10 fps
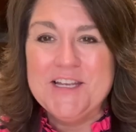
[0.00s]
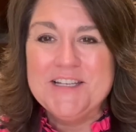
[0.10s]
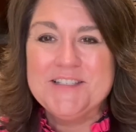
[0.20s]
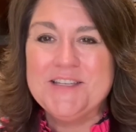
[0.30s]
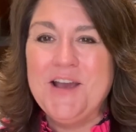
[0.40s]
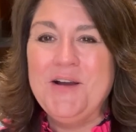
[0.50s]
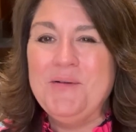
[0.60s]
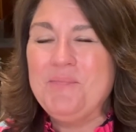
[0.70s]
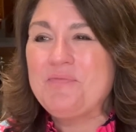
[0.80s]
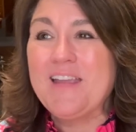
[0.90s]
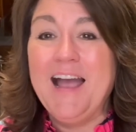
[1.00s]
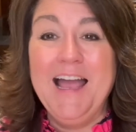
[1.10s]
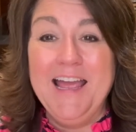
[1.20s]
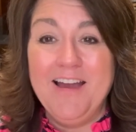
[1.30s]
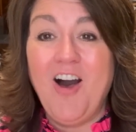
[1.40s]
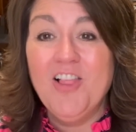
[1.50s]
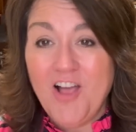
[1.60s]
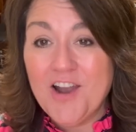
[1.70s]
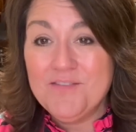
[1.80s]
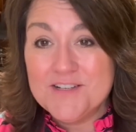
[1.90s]
So a
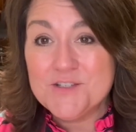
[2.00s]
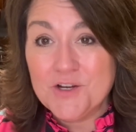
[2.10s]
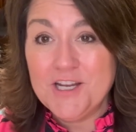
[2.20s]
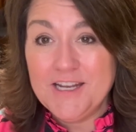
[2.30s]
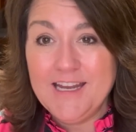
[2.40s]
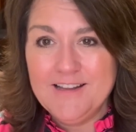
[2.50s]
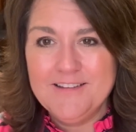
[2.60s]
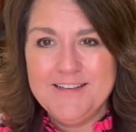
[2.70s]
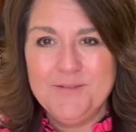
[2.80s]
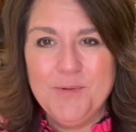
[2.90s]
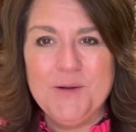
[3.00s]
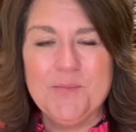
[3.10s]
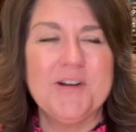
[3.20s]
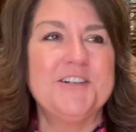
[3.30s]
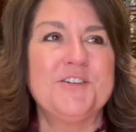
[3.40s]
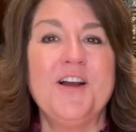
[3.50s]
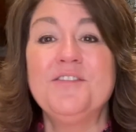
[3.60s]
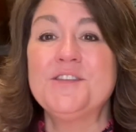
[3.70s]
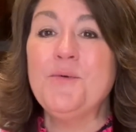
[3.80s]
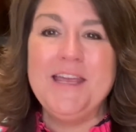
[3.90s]
lot of us are going to get a little bit of pressure off
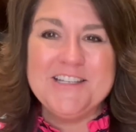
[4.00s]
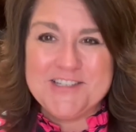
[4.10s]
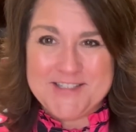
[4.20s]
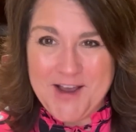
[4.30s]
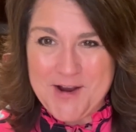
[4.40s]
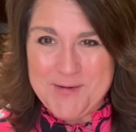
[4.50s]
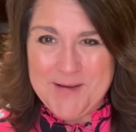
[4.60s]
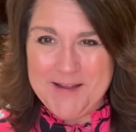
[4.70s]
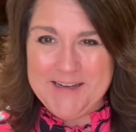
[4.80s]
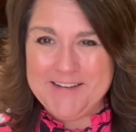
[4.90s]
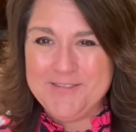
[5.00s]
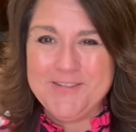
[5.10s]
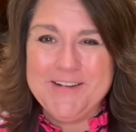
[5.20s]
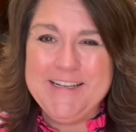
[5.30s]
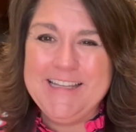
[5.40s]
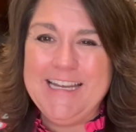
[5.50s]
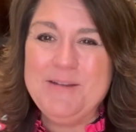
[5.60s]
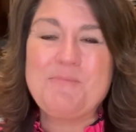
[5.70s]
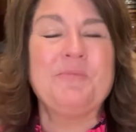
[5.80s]
so we can just talk about it freely.